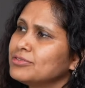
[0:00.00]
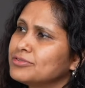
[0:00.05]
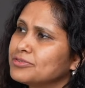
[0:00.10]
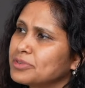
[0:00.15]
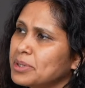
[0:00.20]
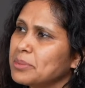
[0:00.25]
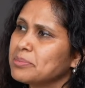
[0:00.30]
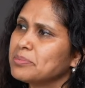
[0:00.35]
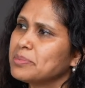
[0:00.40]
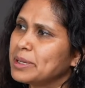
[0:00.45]

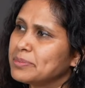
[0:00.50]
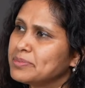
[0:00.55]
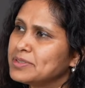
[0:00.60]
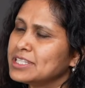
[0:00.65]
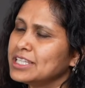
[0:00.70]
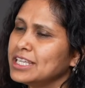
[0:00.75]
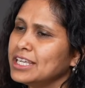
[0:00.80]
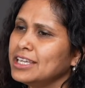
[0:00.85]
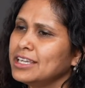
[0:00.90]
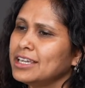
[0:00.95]
from
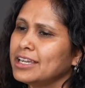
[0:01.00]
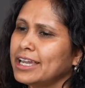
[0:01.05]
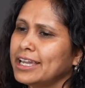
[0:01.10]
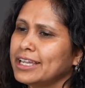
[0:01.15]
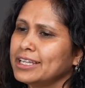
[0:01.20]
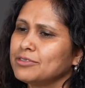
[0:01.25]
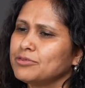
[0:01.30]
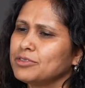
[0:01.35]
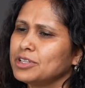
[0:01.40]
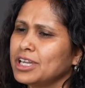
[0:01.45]
Pepsi,
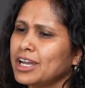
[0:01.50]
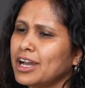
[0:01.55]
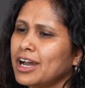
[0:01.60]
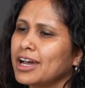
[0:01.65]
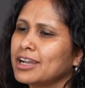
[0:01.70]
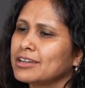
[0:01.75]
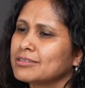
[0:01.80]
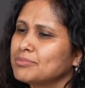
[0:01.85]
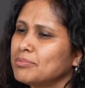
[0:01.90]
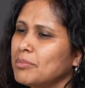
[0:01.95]
and we
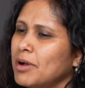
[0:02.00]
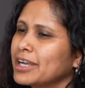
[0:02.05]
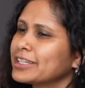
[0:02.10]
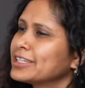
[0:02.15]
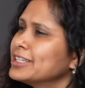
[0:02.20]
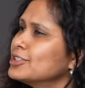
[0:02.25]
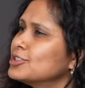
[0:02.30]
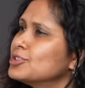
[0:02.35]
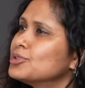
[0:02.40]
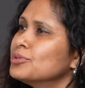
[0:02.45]
are
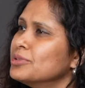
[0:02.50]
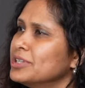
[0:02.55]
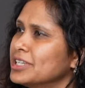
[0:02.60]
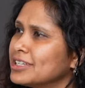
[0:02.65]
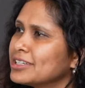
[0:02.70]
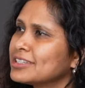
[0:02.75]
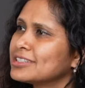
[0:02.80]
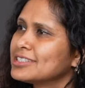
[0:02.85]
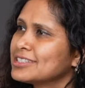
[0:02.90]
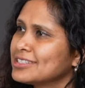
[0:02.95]
marking 2
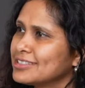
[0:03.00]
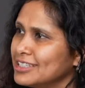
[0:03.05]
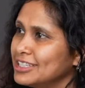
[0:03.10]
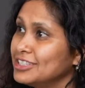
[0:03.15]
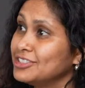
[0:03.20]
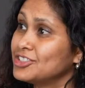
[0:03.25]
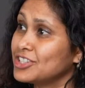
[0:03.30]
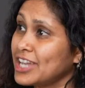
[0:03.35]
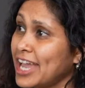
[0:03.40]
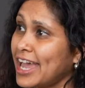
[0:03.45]
years
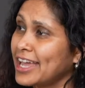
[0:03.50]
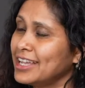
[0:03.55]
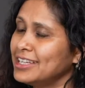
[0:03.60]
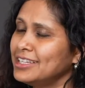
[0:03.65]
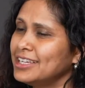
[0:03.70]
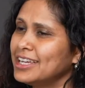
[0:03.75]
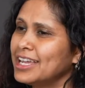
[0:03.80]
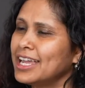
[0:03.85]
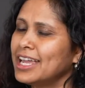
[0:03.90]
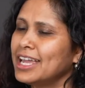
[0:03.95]
in Jan.
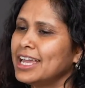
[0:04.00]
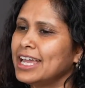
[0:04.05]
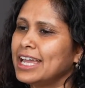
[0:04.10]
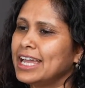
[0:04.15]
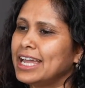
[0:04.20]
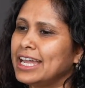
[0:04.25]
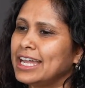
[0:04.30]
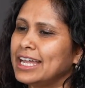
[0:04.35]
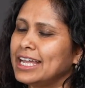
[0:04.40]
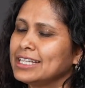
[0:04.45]

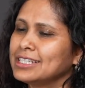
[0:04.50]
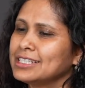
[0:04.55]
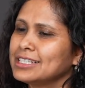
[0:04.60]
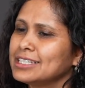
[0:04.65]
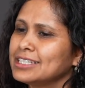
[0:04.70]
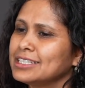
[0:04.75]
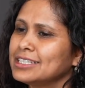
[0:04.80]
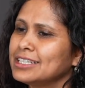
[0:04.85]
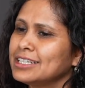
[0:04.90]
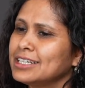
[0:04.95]
And
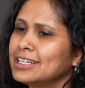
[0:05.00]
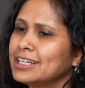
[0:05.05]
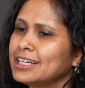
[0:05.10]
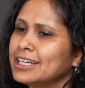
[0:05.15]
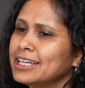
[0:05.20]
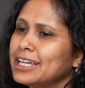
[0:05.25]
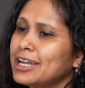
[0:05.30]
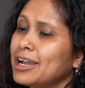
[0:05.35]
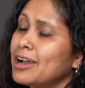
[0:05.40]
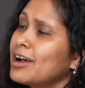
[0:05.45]
the
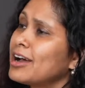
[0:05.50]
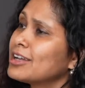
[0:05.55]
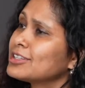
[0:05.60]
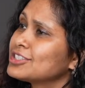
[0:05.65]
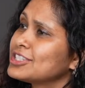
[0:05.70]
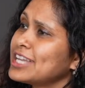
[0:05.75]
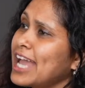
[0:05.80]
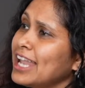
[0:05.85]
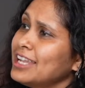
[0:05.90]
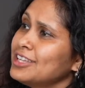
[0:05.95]

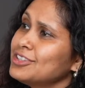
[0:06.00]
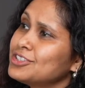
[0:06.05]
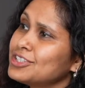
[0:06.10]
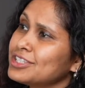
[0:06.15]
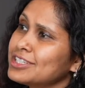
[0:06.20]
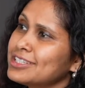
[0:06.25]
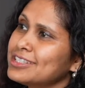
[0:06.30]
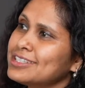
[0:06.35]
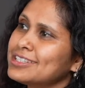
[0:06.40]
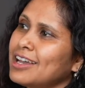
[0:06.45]

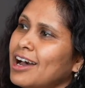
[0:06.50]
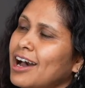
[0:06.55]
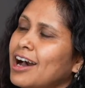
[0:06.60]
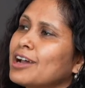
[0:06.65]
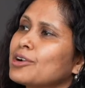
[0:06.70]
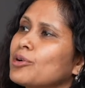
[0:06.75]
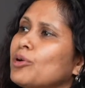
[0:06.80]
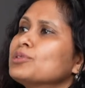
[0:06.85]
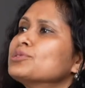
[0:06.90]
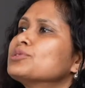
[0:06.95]
challenges
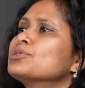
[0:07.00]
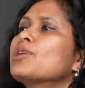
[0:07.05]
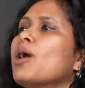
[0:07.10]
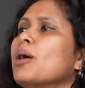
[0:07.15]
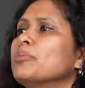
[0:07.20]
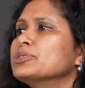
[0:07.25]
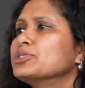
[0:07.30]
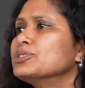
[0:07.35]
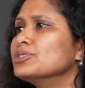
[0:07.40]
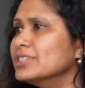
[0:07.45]
are also the
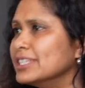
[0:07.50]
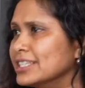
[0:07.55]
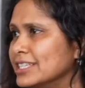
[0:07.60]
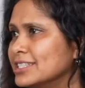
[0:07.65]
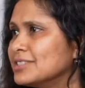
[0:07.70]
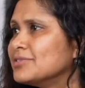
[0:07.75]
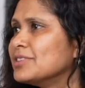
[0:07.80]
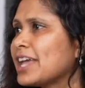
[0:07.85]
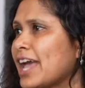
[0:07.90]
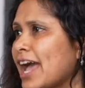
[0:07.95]

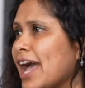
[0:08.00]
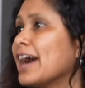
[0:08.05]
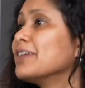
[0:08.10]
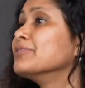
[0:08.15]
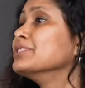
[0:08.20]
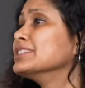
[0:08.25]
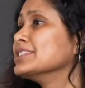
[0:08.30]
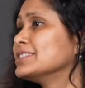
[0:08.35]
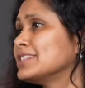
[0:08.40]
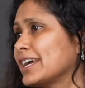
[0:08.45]
opportunities we have
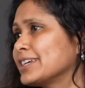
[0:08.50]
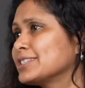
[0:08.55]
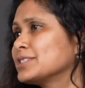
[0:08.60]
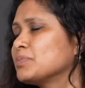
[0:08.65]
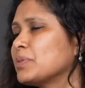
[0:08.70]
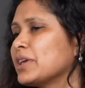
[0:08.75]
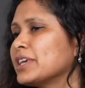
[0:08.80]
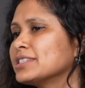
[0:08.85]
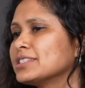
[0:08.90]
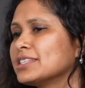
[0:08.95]
in the tech
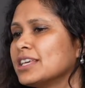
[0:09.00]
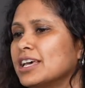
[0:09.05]
space.